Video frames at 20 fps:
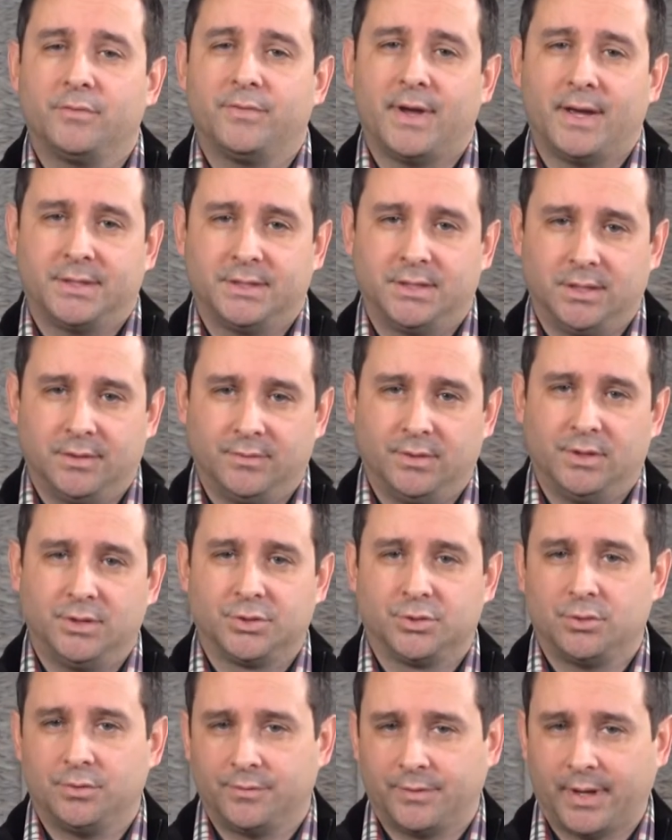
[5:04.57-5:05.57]
of activities
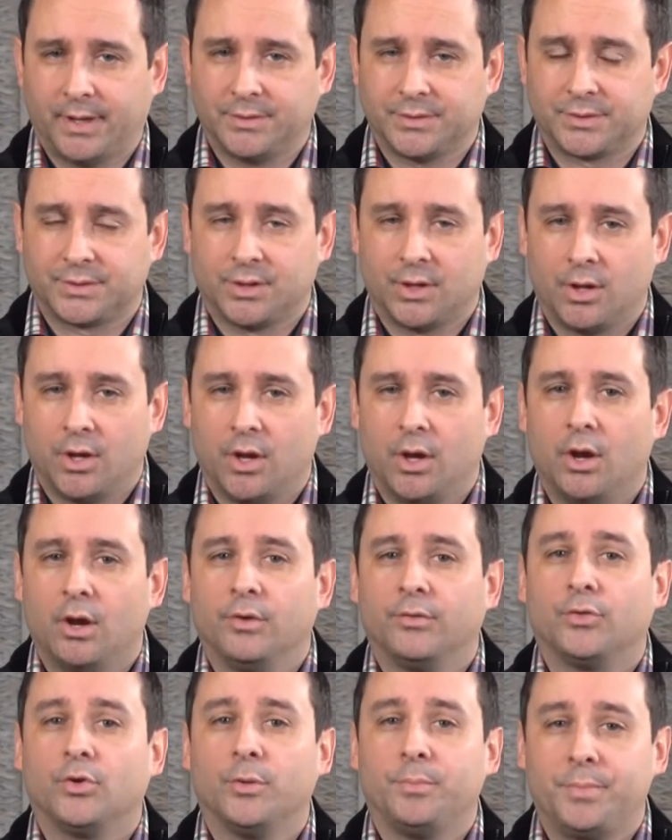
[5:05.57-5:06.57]
or events
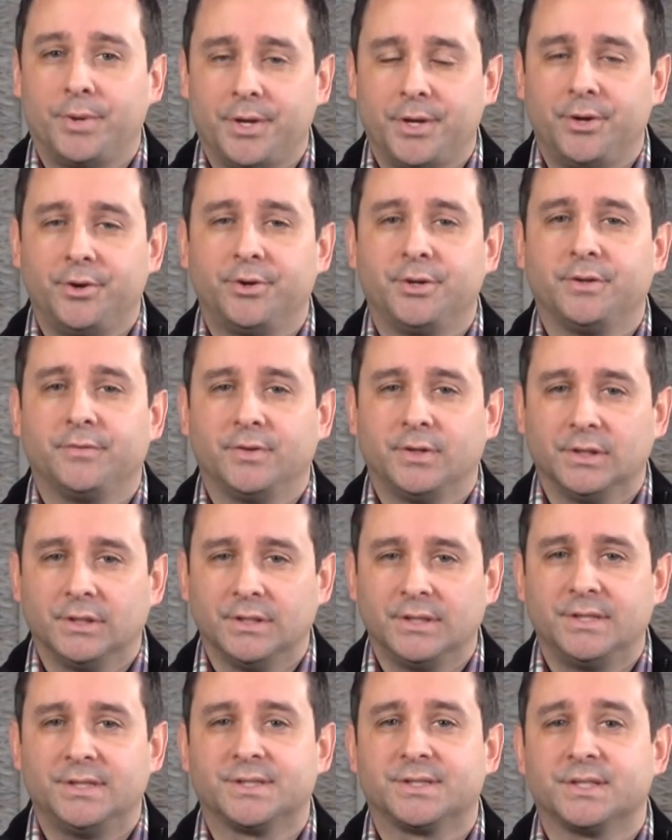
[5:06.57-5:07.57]
for a period of at
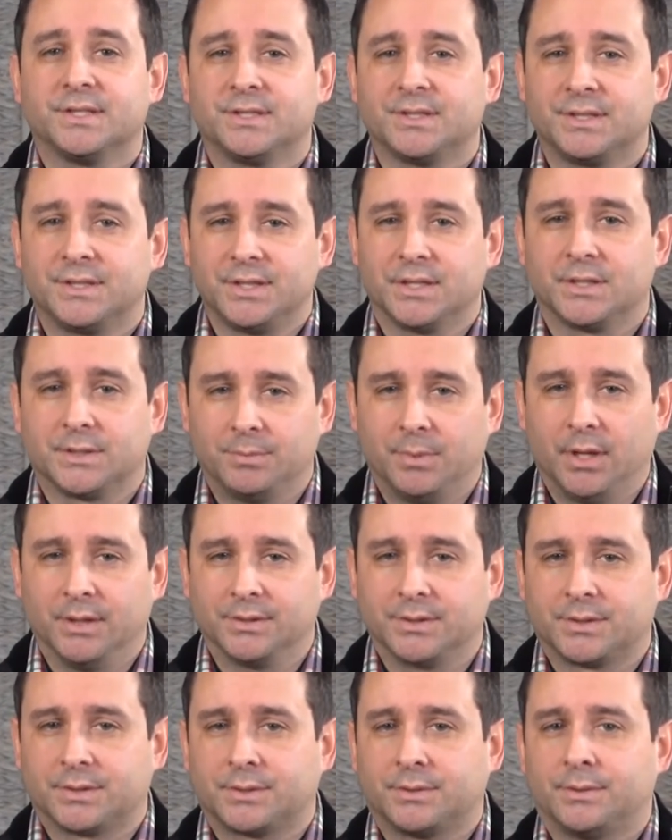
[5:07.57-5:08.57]
least 6
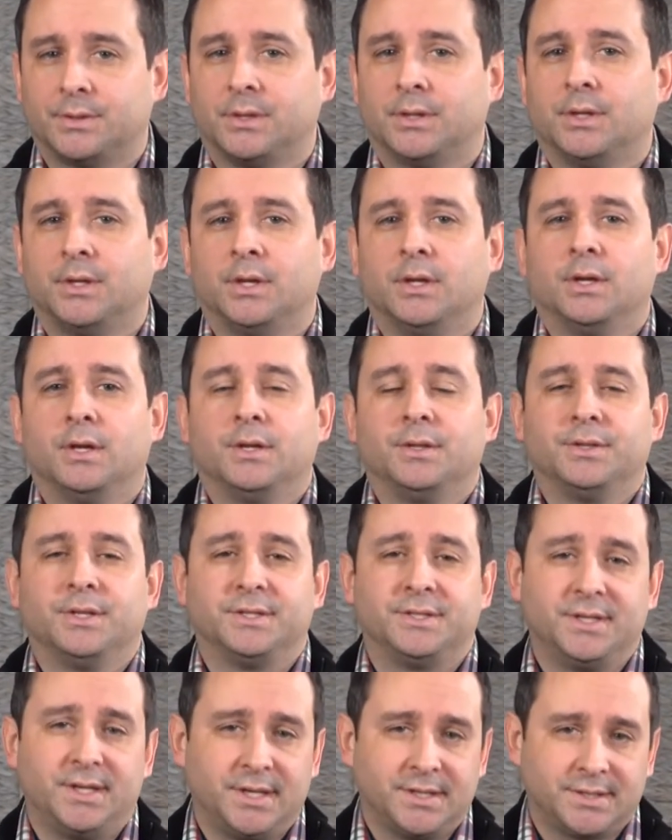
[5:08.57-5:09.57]
months. The
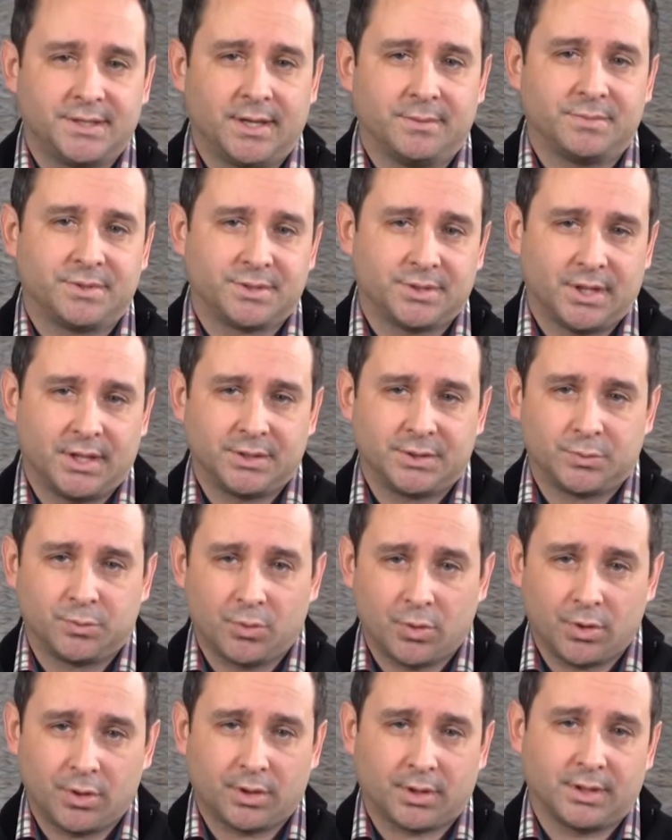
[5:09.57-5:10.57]
DSM cites
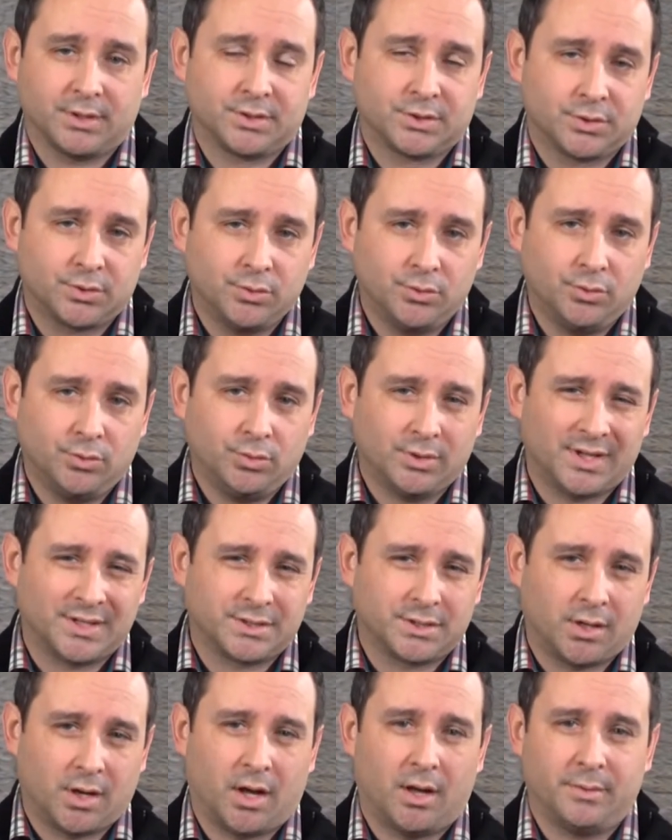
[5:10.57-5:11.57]
work and school as
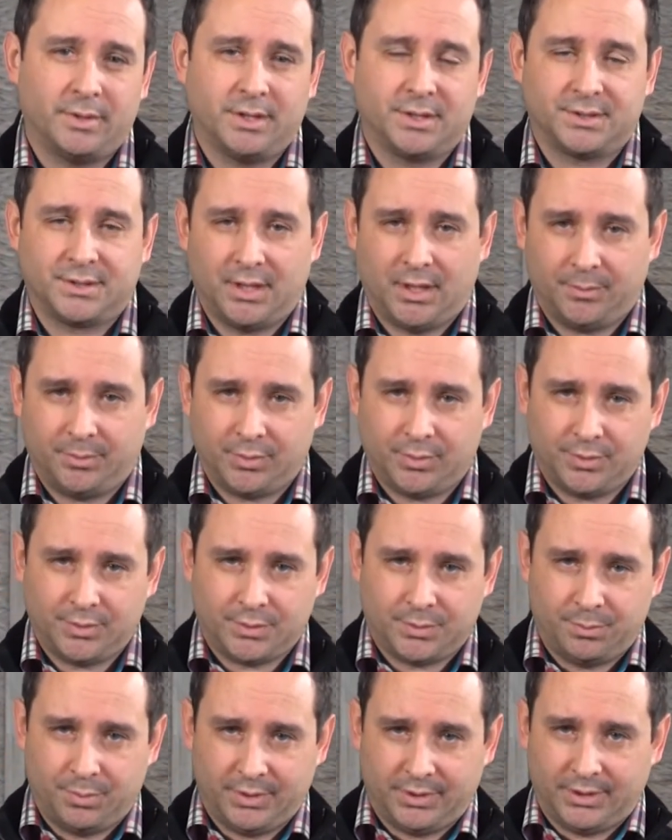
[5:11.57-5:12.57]
common
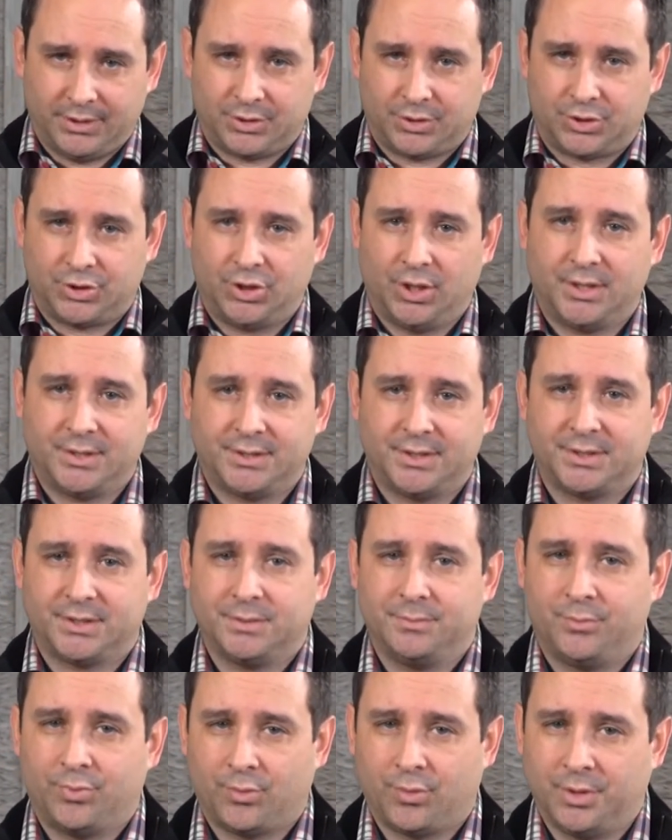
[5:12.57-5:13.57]
examples, but it's just as
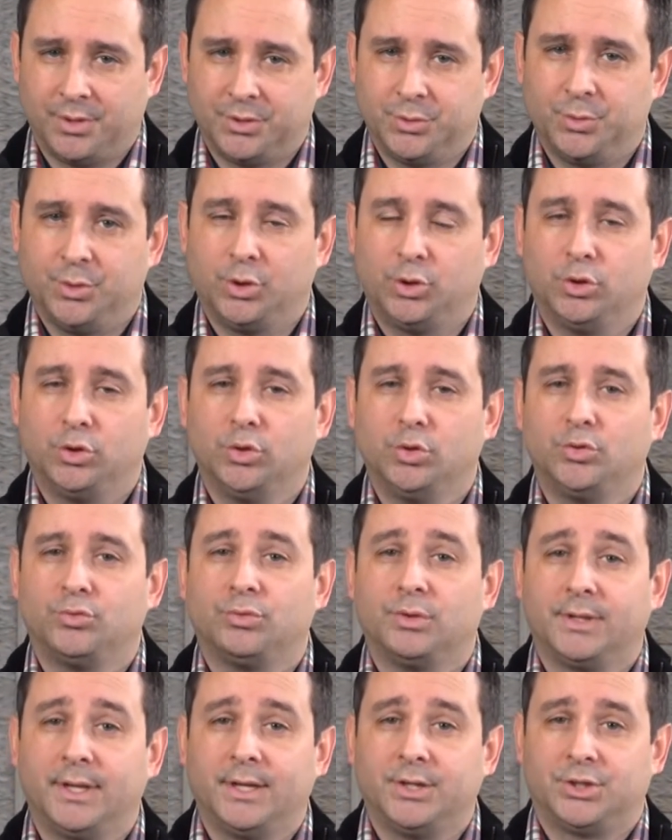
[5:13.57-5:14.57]
important to include
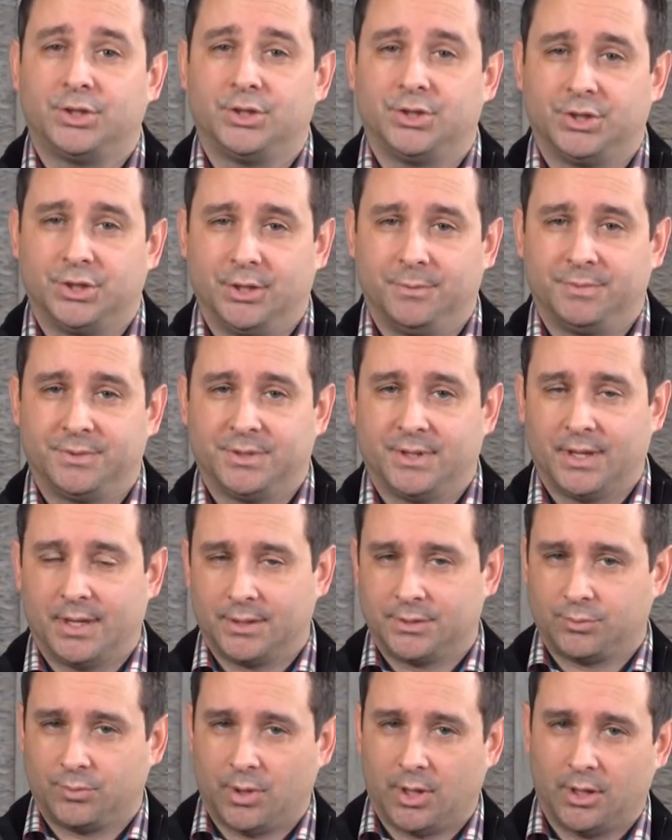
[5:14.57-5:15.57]
relationships
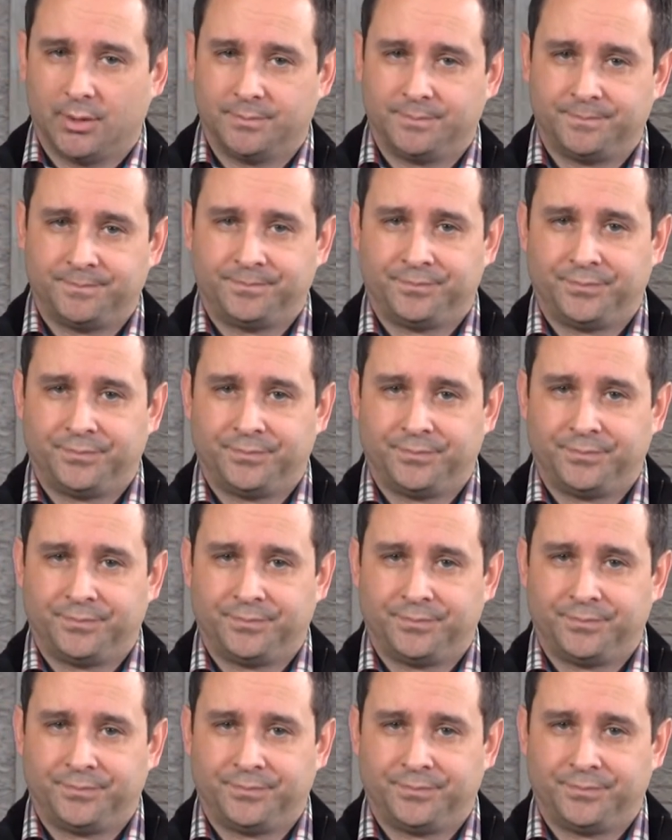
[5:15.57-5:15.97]
as well.